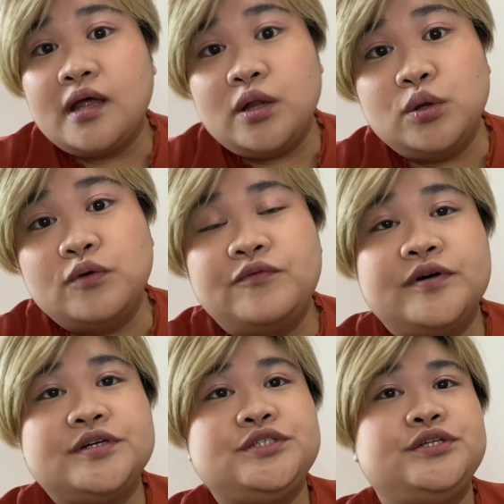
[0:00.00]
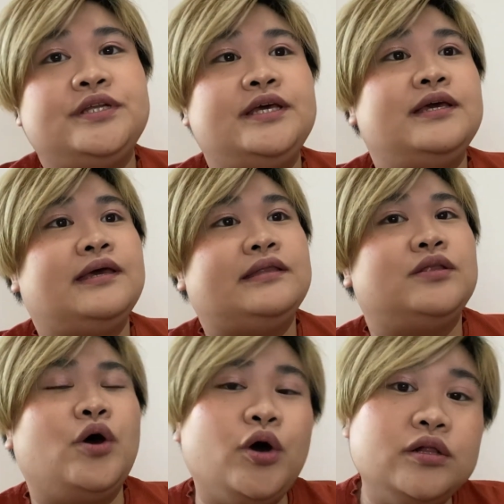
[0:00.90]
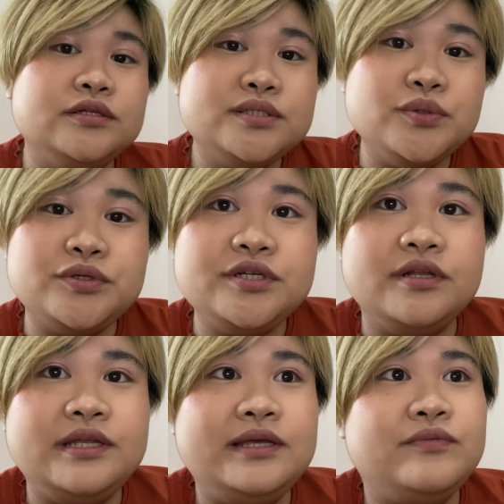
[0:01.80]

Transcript: low functioning and all socially